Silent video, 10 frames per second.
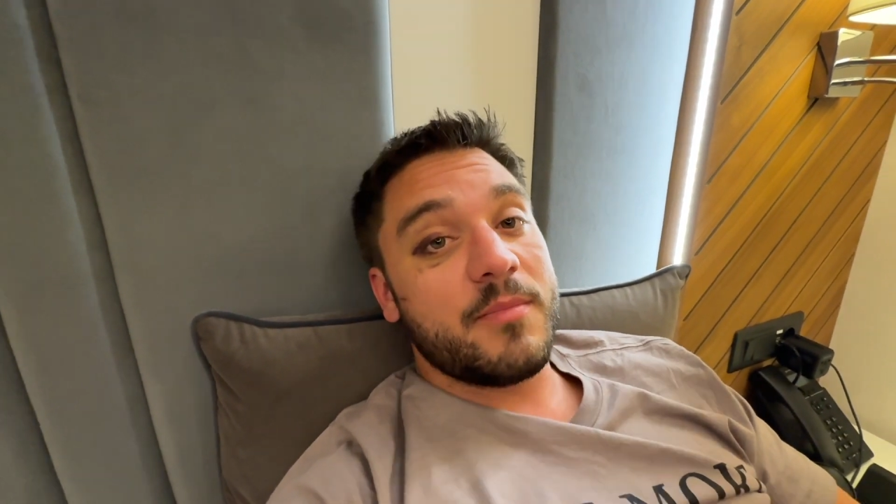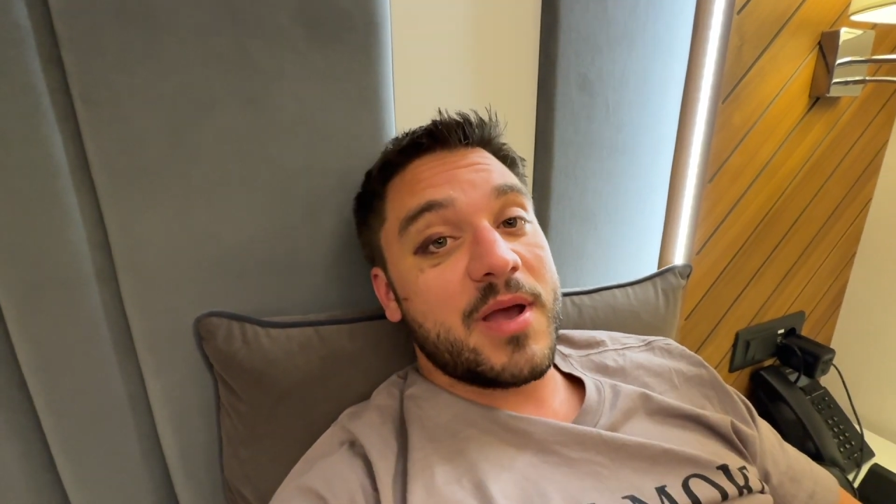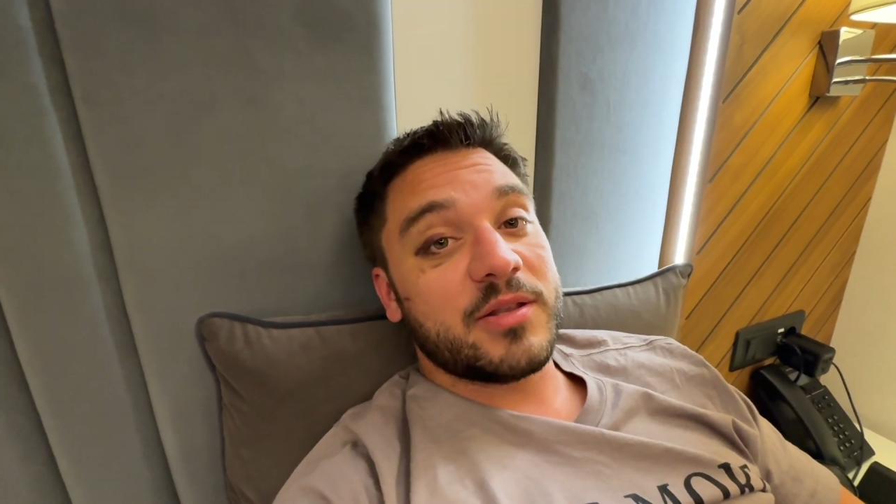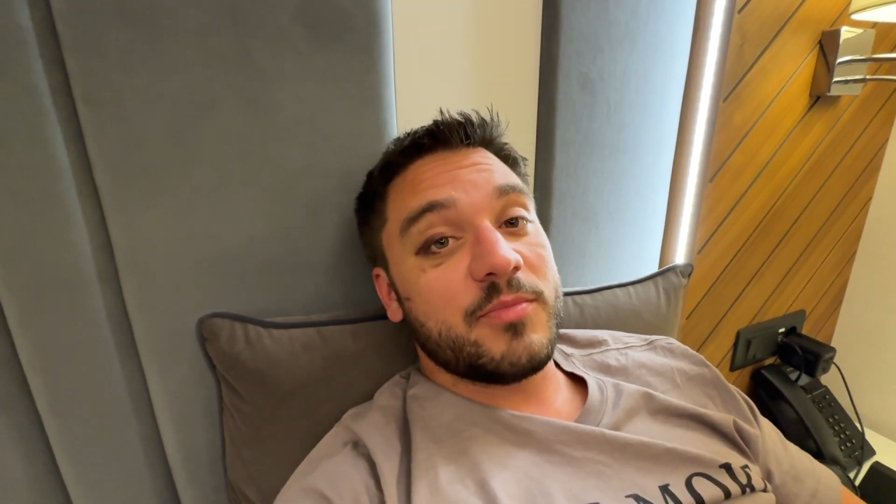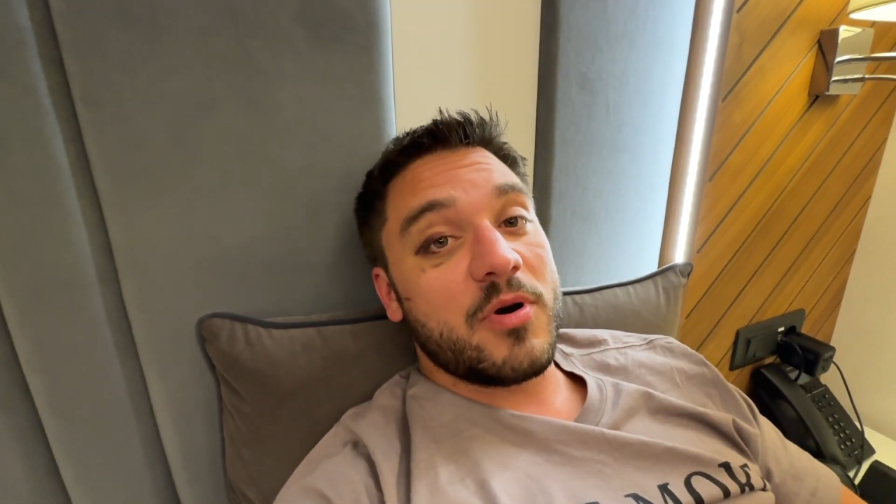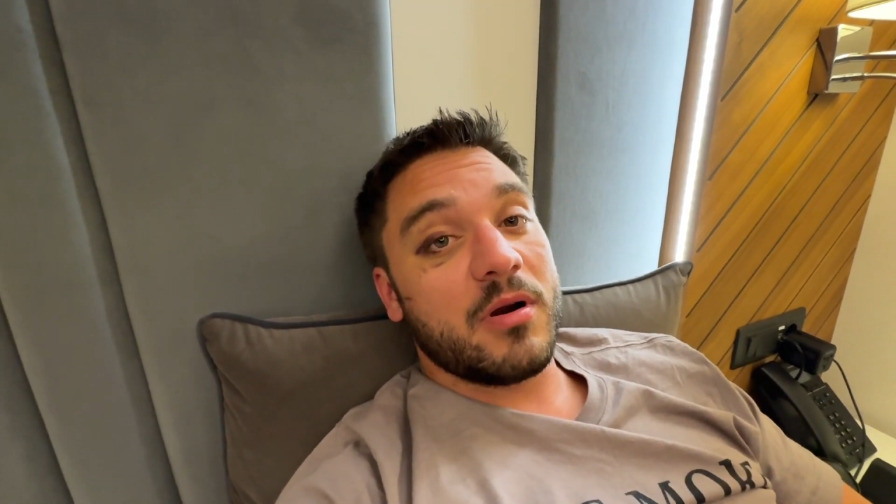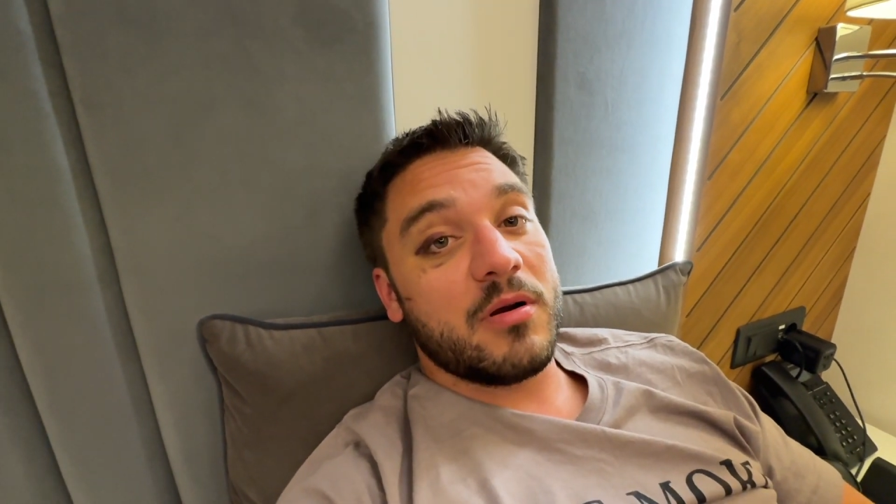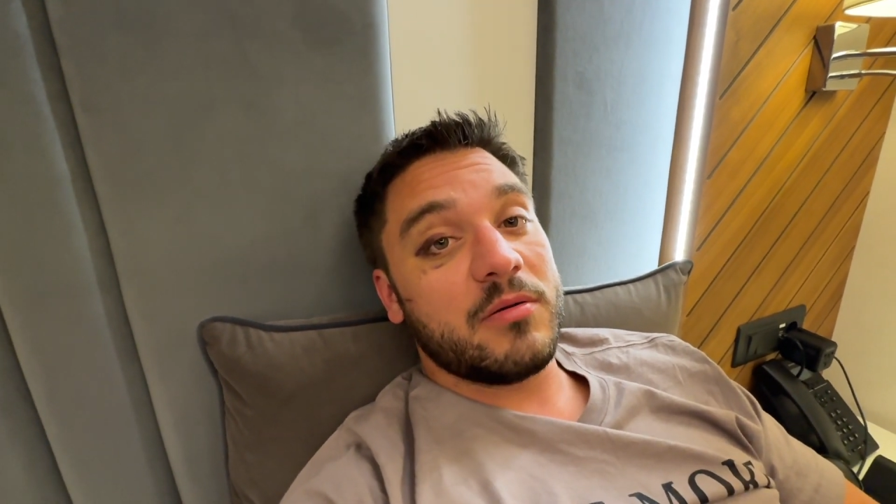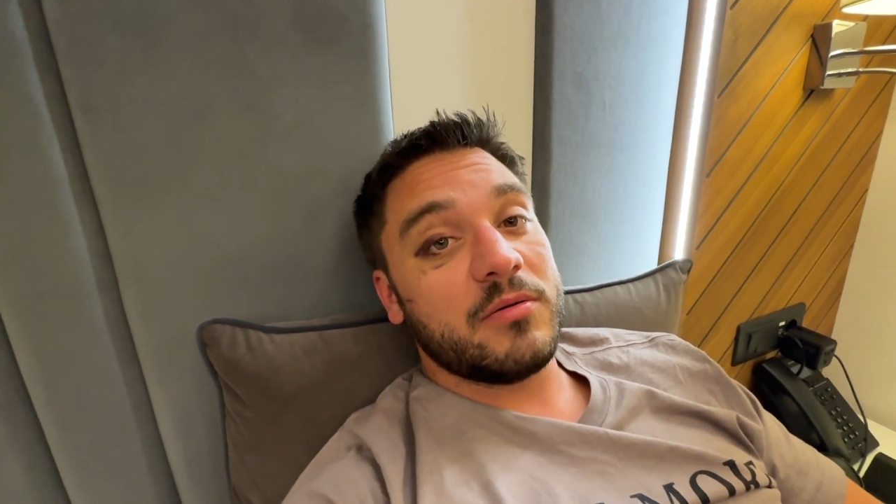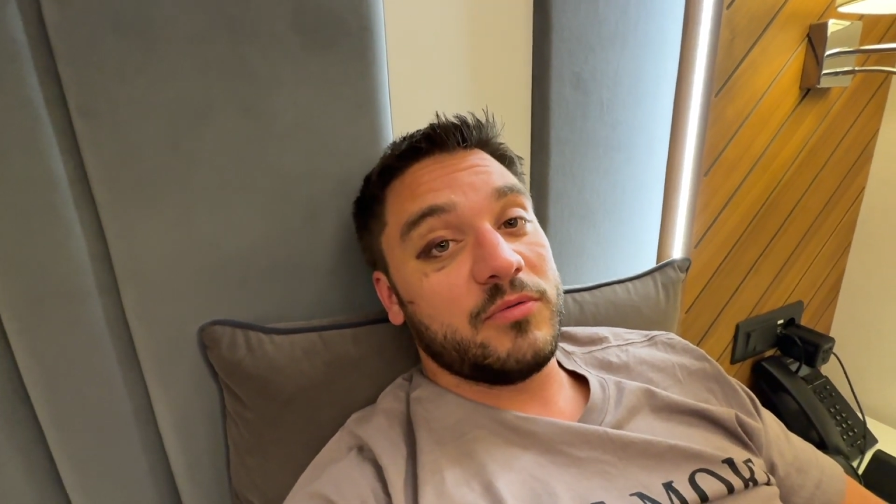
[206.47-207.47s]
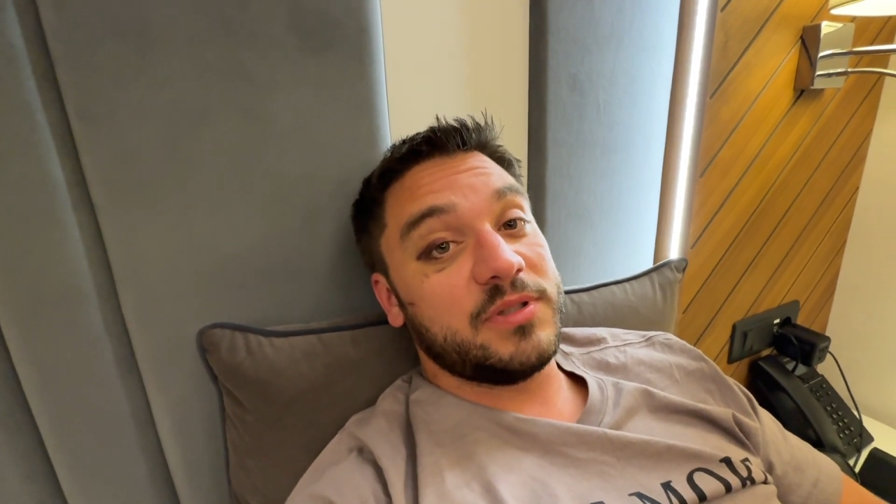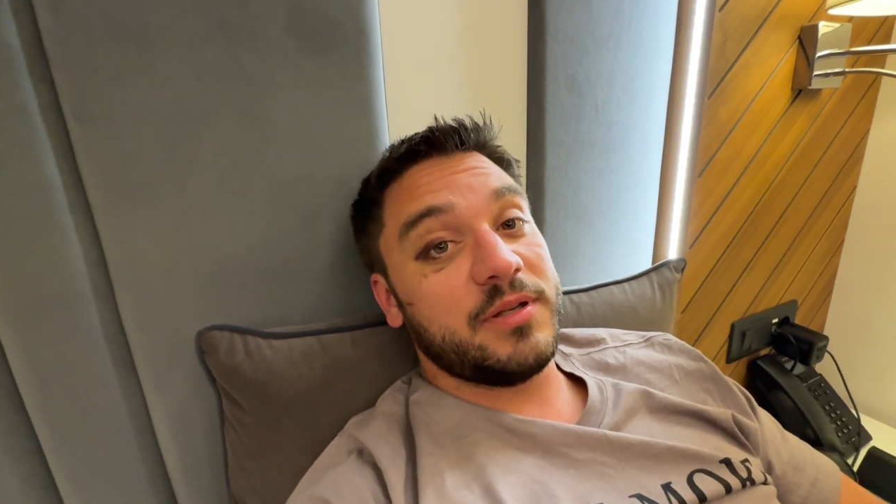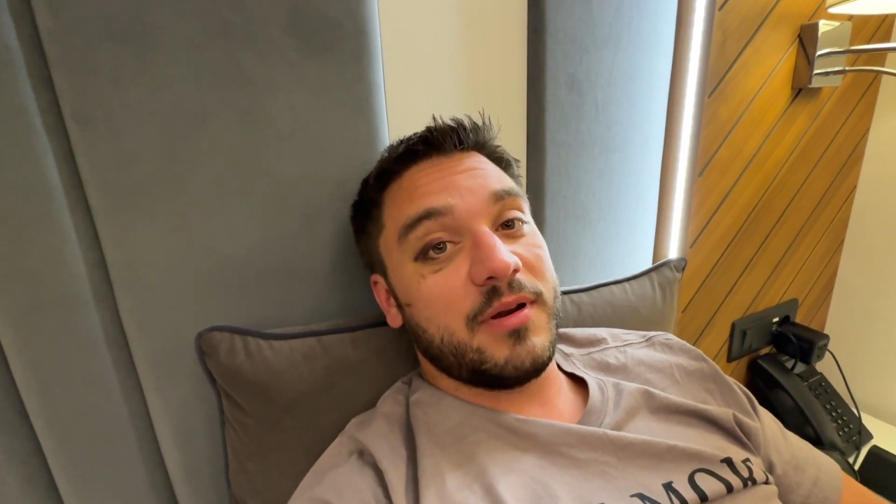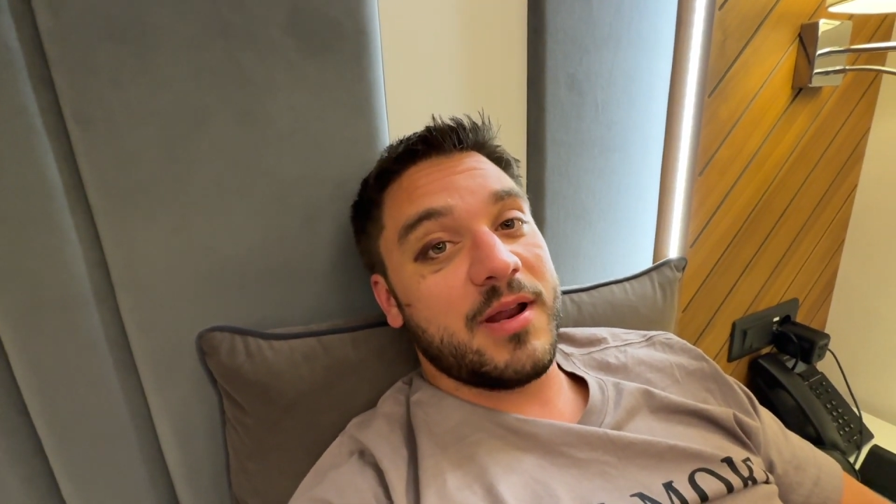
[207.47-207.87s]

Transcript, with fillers: Come back tomorrow. We'll see what